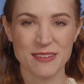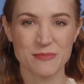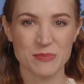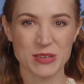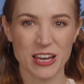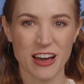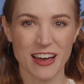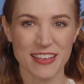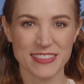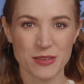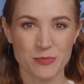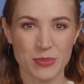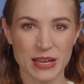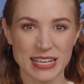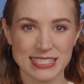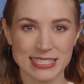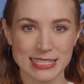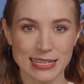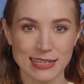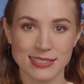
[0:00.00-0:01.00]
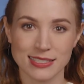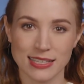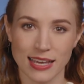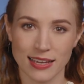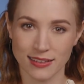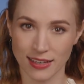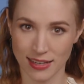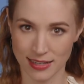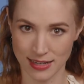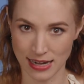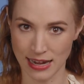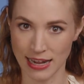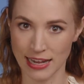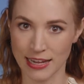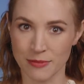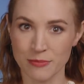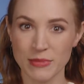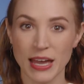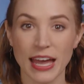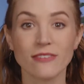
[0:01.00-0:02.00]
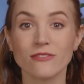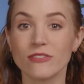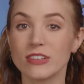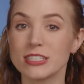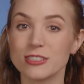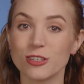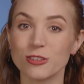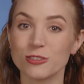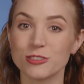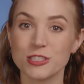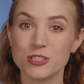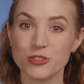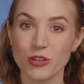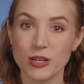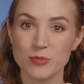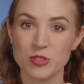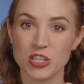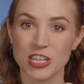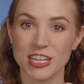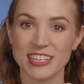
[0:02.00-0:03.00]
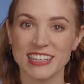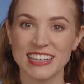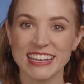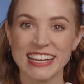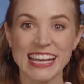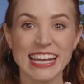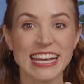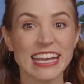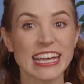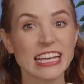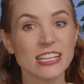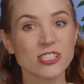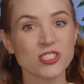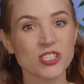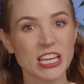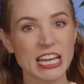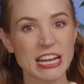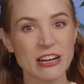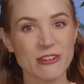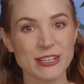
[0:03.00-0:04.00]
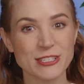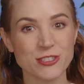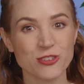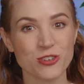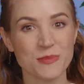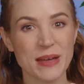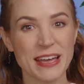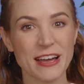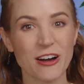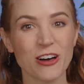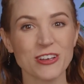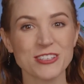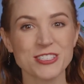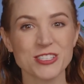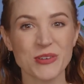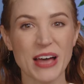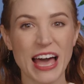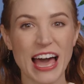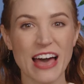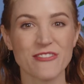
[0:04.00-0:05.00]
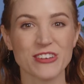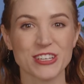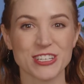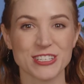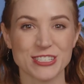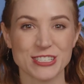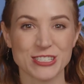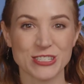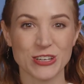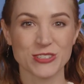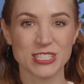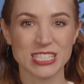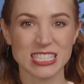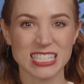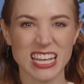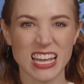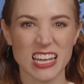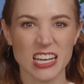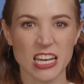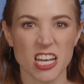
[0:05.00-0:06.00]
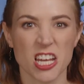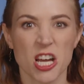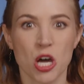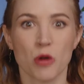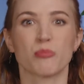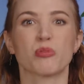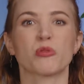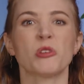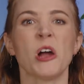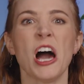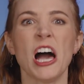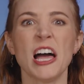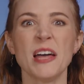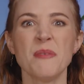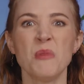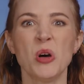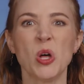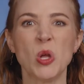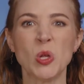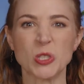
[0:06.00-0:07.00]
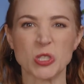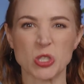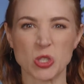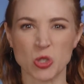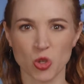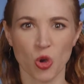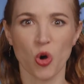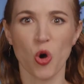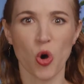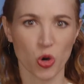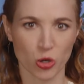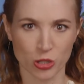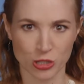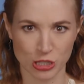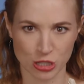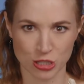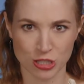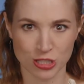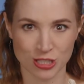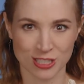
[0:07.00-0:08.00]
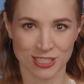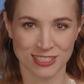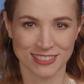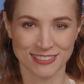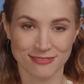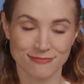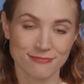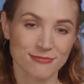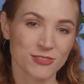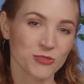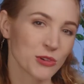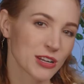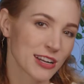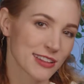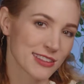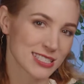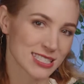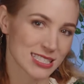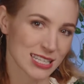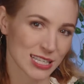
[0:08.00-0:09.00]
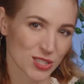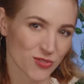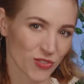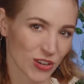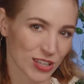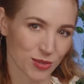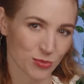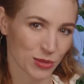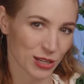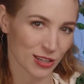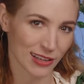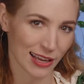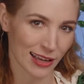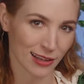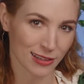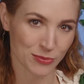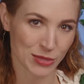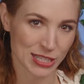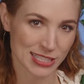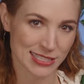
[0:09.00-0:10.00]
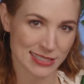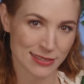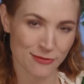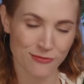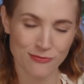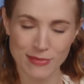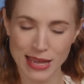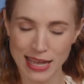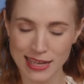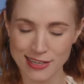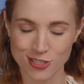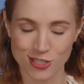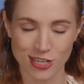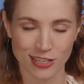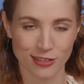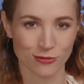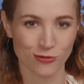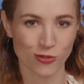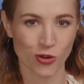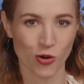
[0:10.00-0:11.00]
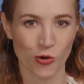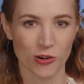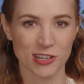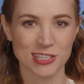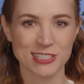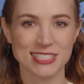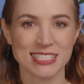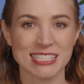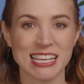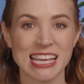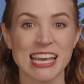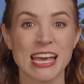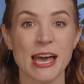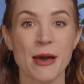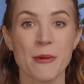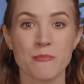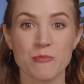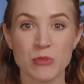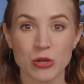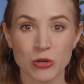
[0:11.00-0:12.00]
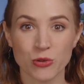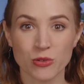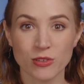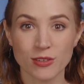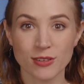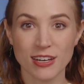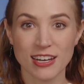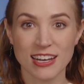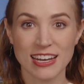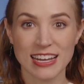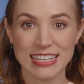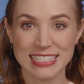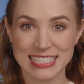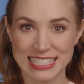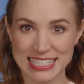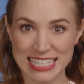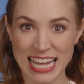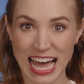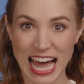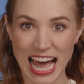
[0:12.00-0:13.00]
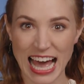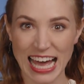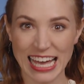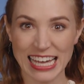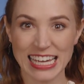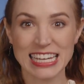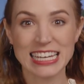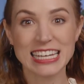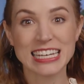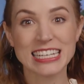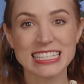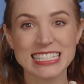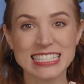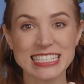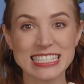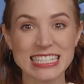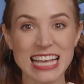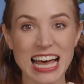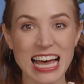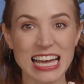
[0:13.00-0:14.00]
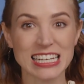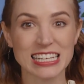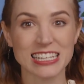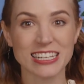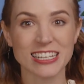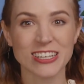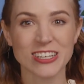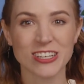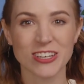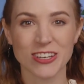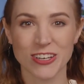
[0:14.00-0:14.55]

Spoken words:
Beyond the basics like a name and physical description, each character may also have an associated Primal Source, one of the 6 fundamental elements of magic, of course: moon, sky, sun,